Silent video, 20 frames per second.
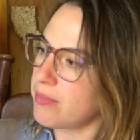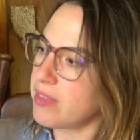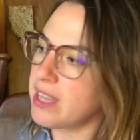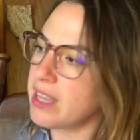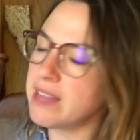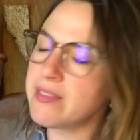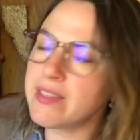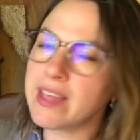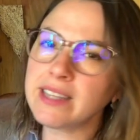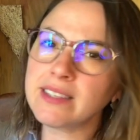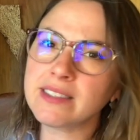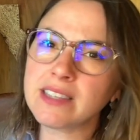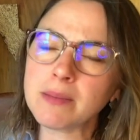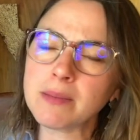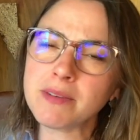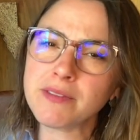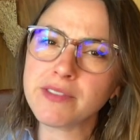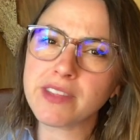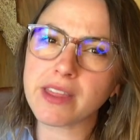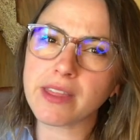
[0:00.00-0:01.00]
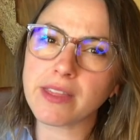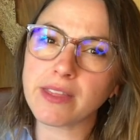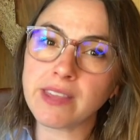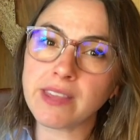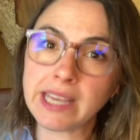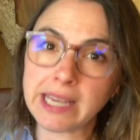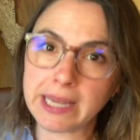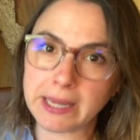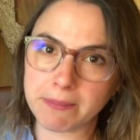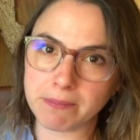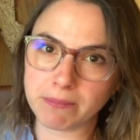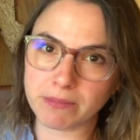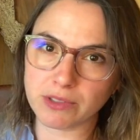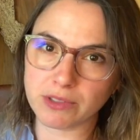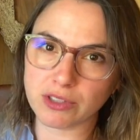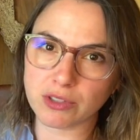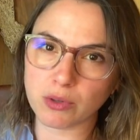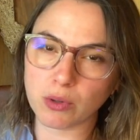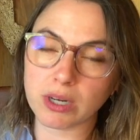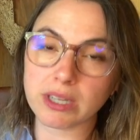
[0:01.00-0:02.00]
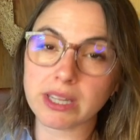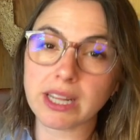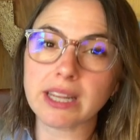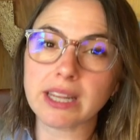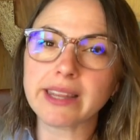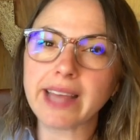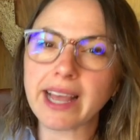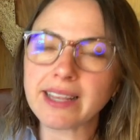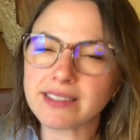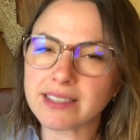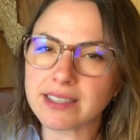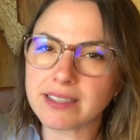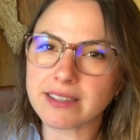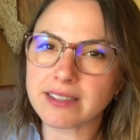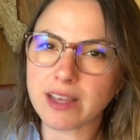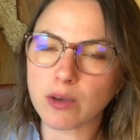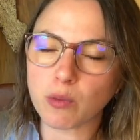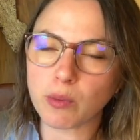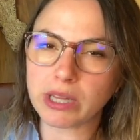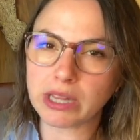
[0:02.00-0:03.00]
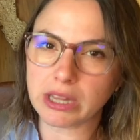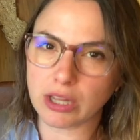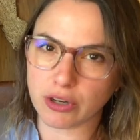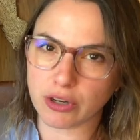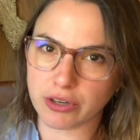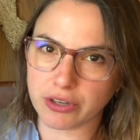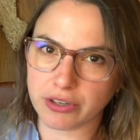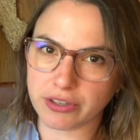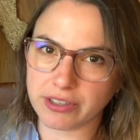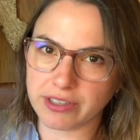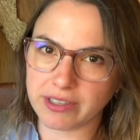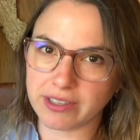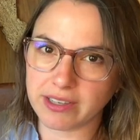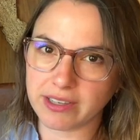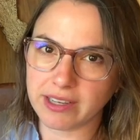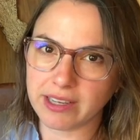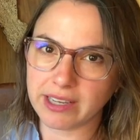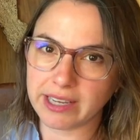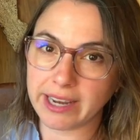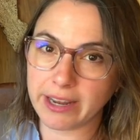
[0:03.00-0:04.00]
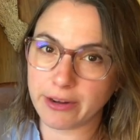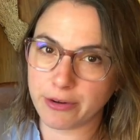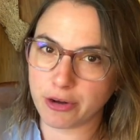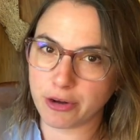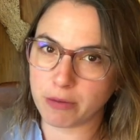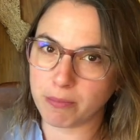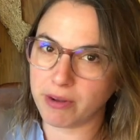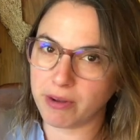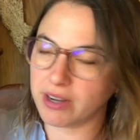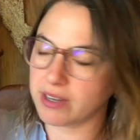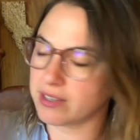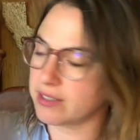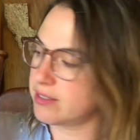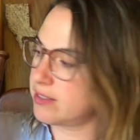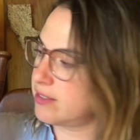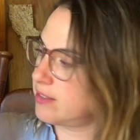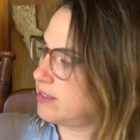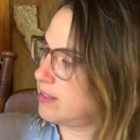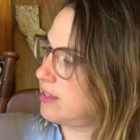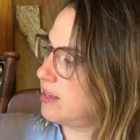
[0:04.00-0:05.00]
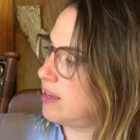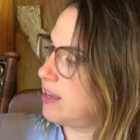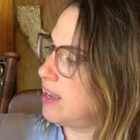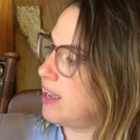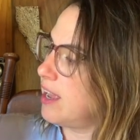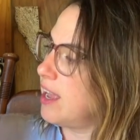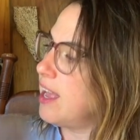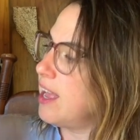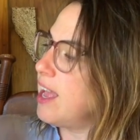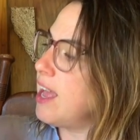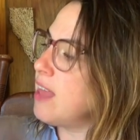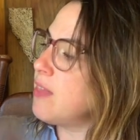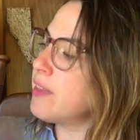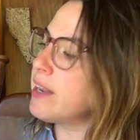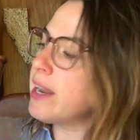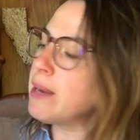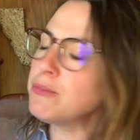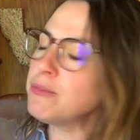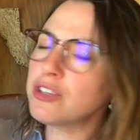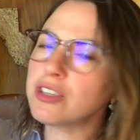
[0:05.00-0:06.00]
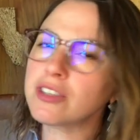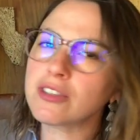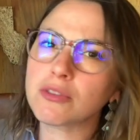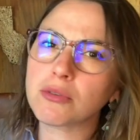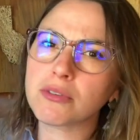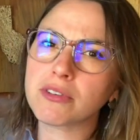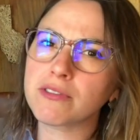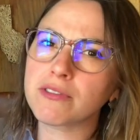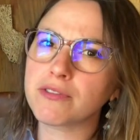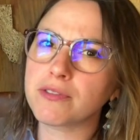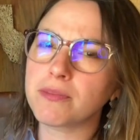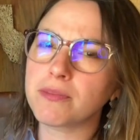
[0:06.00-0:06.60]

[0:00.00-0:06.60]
And then some of the themes or the lessons that we learn in her books. And then I'm just sort of